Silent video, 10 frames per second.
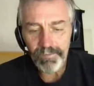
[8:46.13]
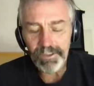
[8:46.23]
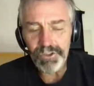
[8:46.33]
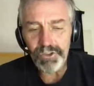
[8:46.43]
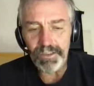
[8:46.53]

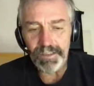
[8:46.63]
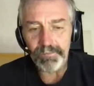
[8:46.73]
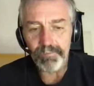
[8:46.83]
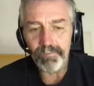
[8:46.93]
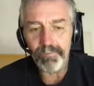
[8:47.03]

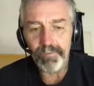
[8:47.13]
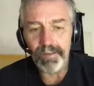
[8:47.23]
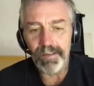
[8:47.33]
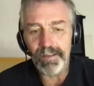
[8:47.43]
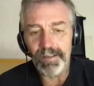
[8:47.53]
eventually
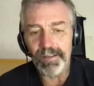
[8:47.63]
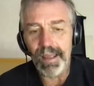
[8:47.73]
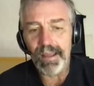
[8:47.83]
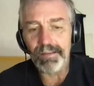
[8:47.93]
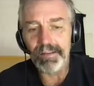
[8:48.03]

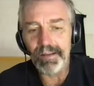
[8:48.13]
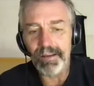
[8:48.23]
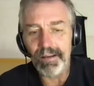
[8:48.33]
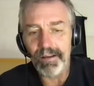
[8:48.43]
it had